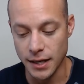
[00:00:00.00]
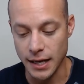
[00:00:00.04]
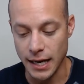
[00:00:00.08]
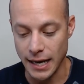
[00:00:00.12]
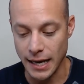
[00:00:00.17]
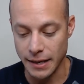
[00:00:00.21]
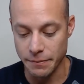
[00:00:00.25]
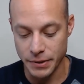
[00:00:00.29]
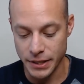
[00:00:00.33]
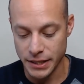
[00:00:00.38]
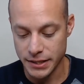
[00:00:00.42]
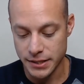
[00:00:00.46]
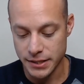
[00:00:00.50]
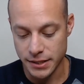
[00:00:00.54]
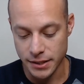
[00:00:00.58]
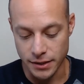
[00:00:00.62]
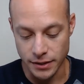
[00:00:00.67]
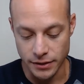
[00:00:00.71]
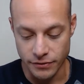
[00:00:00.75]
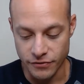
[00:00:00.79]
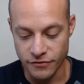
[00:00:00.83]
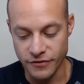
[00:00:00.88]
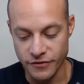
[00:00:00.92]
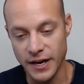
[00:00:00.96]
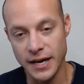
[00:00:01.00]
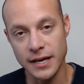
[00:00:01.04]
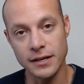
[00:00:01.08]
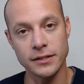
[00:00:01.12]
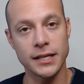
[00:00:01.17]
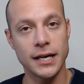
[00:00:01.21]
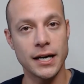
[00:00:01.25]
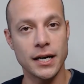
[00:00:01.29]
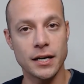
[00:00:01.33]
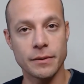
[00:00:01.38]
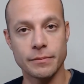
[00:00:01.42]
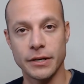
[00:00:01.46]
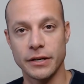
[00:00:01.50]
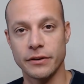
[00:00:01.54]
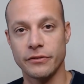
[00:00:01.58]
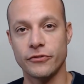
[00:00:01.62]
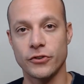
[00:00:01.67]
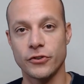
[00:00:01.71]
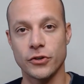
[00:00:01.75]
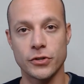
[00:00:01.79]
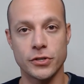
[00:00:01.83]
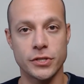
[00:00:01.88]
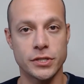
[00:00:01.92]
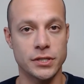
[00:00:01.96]
I basically failed out of my
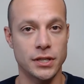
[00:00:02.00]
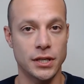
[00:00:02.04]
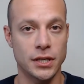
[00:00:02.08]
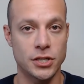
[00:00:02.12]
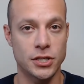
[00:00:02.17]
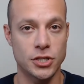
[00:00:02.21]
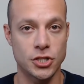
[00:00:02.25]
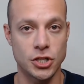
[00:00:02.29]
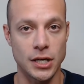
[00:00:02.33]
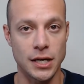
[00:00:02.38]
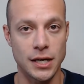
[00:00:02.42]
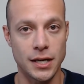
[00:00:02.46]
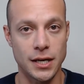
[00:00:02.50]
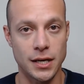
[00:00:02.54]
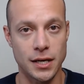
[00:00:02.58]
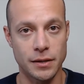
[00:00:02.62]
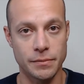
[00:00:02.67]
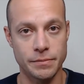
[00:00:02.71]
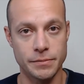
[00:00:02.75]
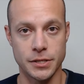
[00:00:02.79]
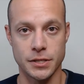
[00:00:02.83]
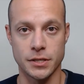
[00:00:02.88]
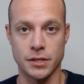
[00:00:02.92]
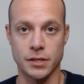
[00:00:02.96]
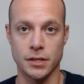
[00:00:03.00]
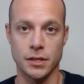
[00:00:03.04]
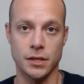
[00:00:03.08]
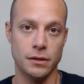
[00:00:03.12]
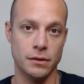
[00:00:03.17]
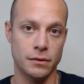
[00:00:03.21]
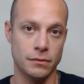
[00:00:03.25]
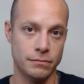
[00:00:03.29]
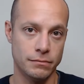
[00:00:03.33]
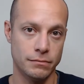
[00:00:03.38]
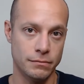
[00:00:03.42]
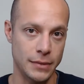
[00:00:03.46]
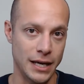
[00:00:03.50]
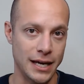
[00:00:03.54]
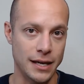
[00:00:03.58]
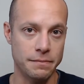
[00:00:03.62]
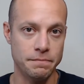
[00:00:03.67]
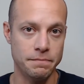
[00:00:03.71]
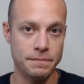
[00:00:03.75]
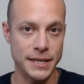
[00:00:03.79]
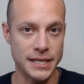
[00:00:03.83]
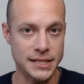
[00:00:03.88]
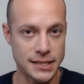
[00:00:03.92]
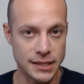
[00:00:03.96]
first 6 jobs
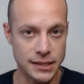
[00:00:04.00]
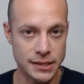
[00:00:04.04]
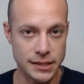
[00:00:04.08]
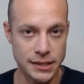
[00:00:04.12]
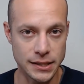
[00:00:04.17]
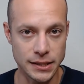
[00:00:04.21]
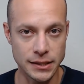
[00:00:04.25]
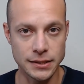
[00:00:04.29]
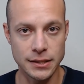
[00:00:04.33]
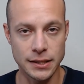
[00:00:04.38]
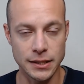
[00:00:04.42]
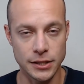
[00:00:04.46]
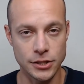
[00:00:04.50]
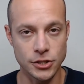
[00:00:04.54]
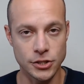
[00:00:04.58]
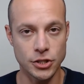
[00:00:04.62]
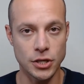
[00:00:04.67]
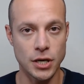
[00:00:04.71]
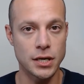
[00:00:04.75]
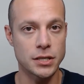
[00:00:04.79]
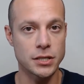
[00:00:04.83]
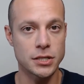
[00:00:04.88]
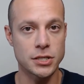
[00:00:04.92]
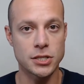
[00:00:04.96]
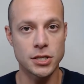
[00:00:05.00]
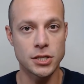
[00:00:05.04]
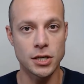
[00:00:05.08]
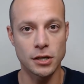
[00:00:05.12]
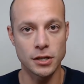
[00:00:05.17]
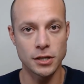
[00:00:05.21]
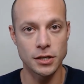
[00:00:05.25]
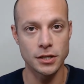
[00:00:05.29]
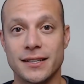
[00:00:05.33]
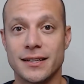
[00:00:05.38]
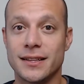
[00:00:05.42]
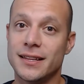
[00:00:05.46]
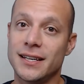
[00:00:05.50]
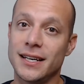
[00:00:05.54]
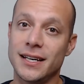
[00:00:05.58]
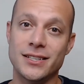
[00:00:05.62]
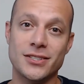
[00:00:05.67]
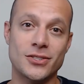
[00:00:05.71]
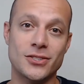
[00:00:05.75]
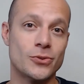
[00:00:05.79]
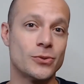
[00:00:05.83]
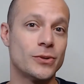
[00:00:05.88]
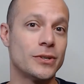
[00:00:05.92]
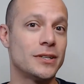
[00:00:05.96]
and businesses that I tried to start.
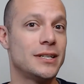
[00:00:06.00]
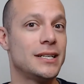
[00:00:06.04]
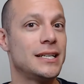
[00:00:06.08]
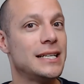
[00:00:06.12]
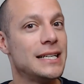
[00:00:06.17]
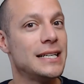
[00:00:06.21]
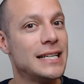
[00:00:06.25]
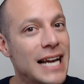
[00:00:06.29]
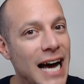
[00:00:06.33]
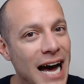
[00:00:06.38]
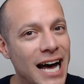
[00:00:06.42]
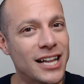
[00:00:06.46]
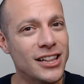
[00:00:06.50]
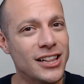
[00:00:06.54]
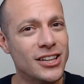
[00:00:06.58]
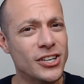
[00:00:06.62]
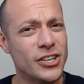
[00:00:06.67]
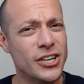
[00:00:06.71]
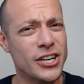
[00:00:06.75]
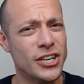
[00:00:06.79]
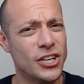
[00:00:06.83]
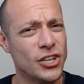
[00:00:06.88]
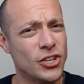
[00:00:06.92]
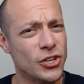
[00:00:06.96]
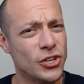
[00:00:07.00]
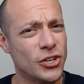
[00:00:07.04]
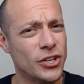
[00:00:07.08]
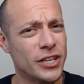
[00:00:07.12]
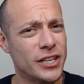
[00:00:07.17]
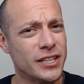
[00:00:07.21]
Things were not looking good.